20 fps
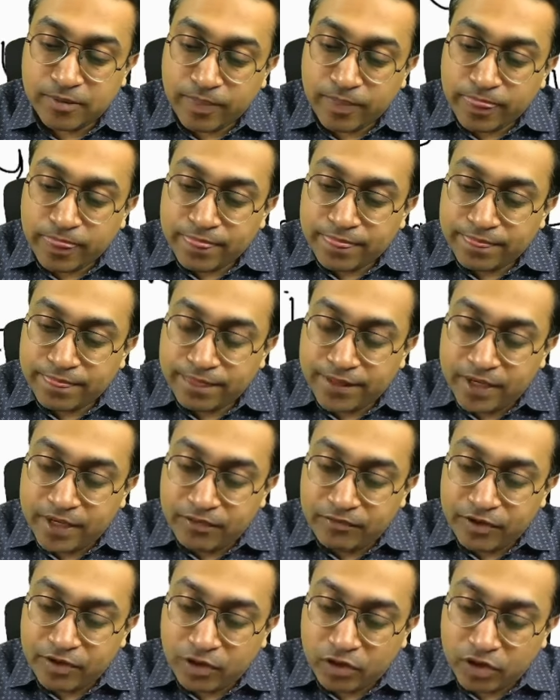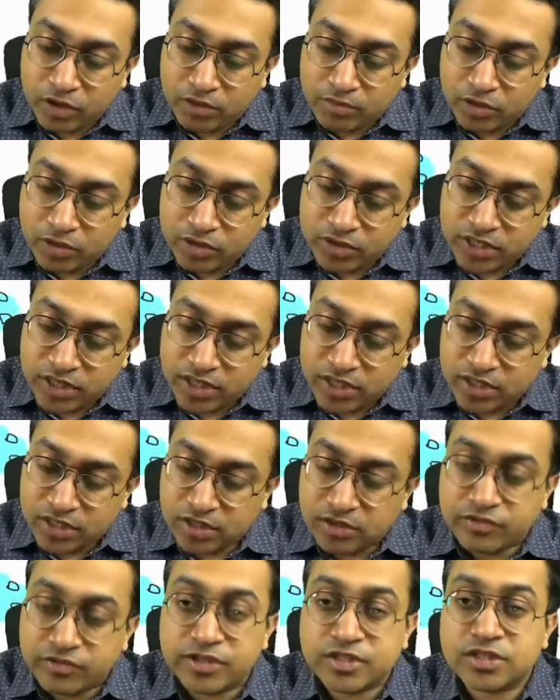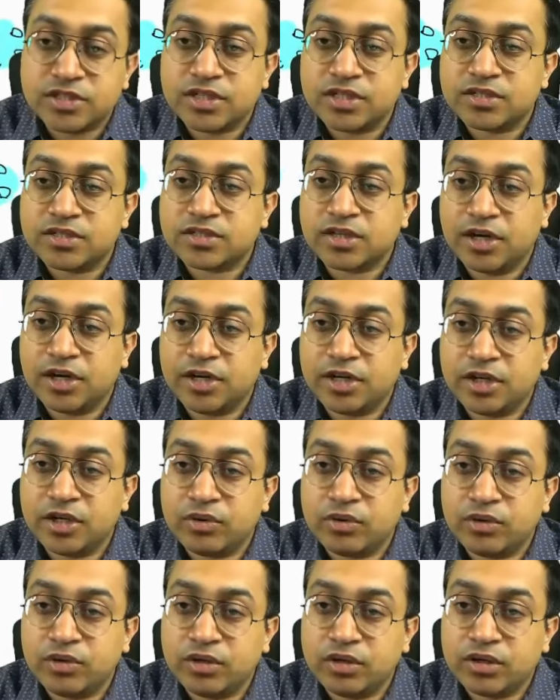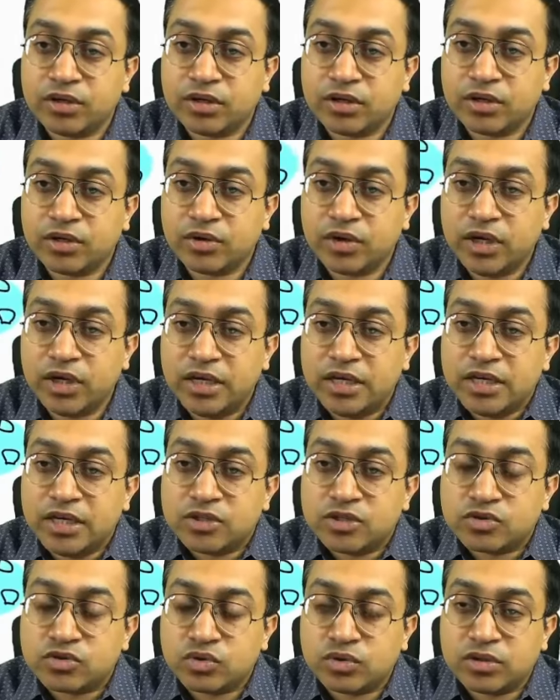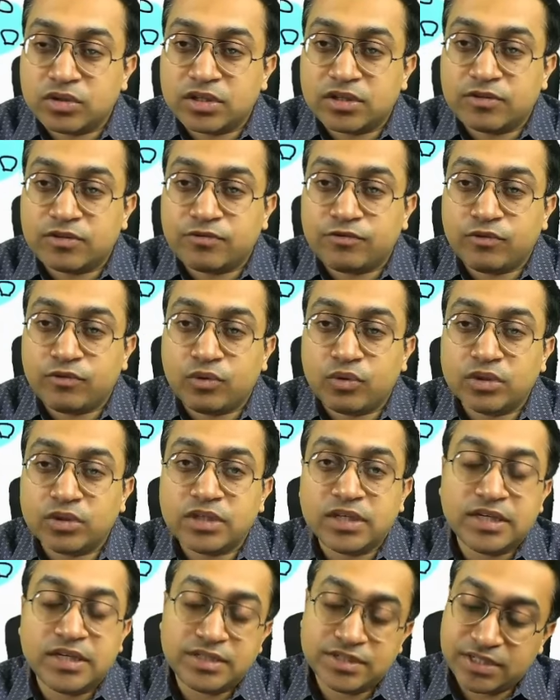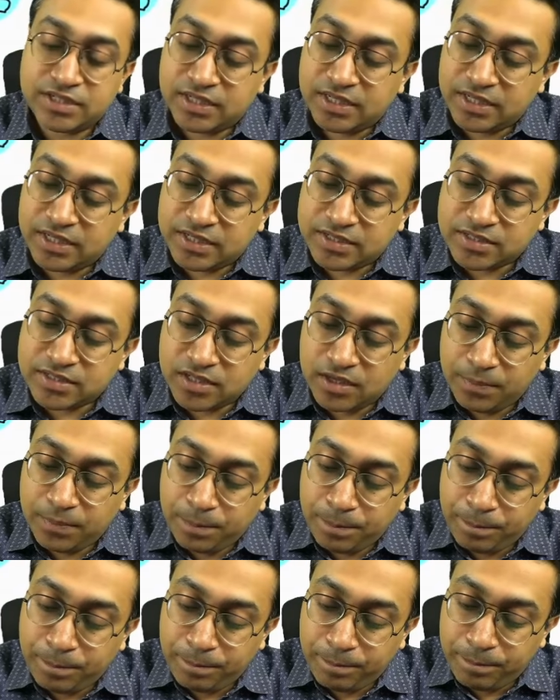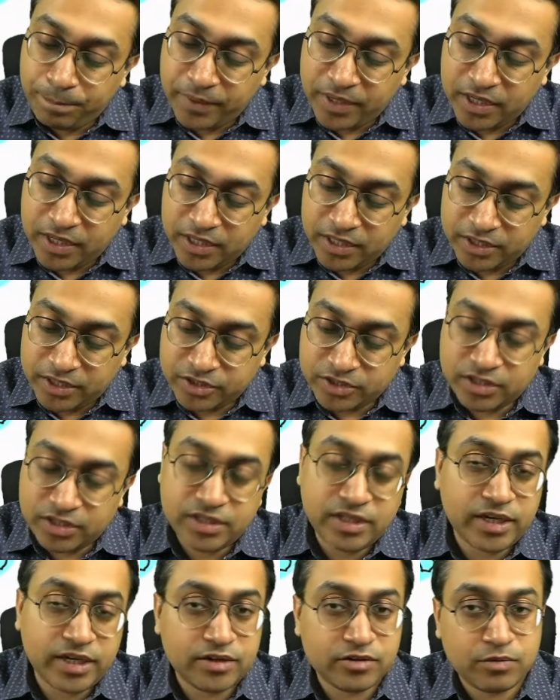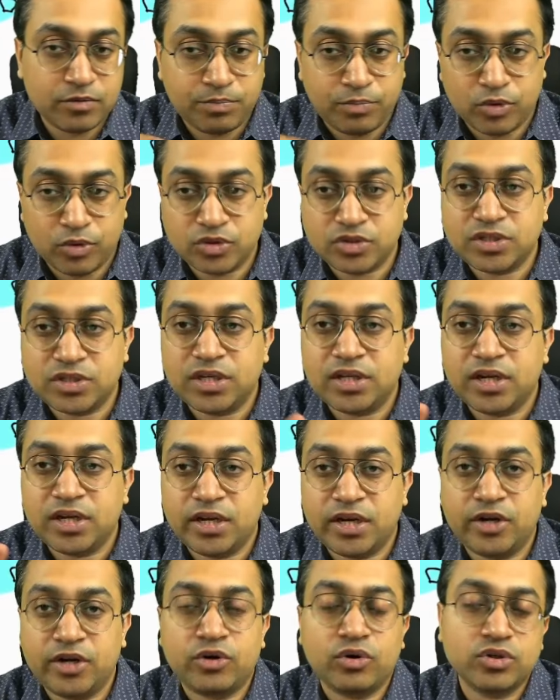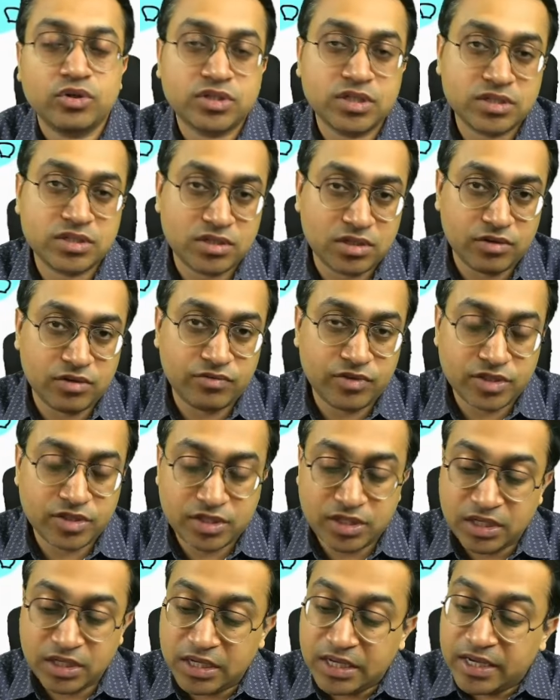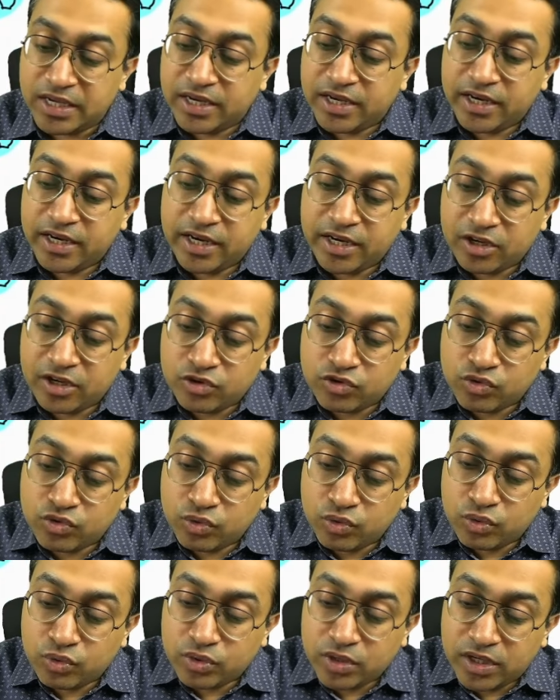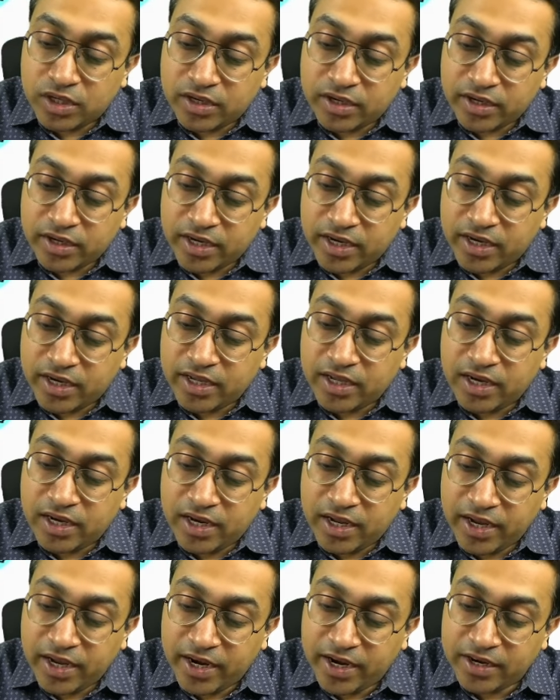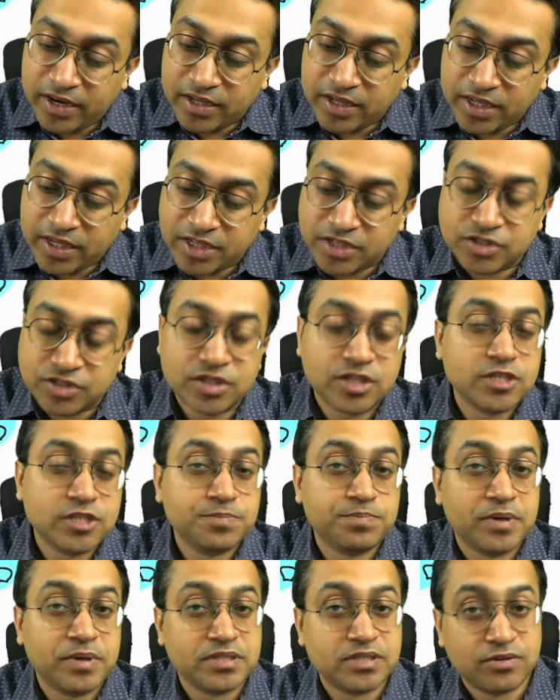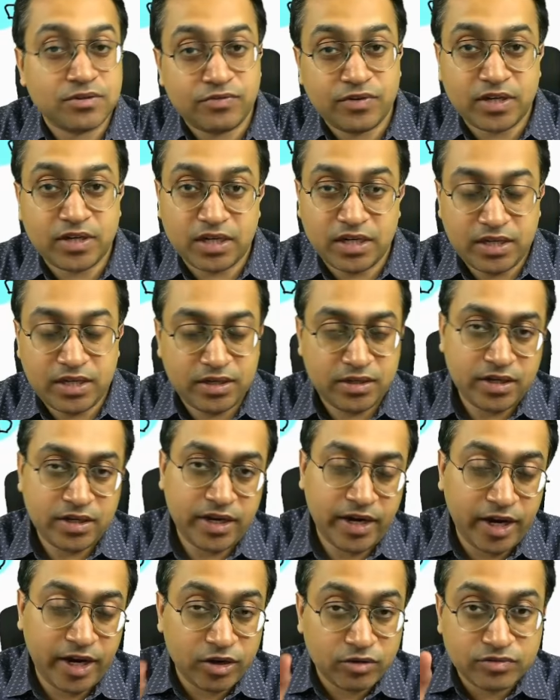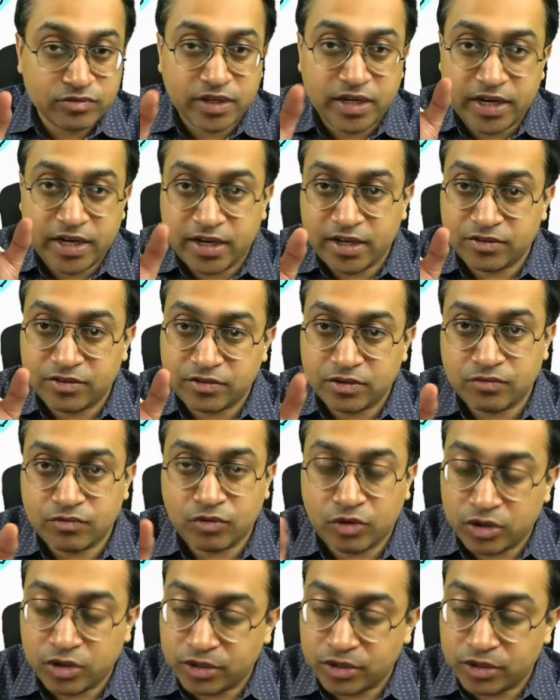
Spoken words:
Then we talk about the nerve injuries continued, okay. So fourth injury is the pin injury, that is a posterior interosseous nerve injury. It is due to the radial head injury, specifically head of the radius involved.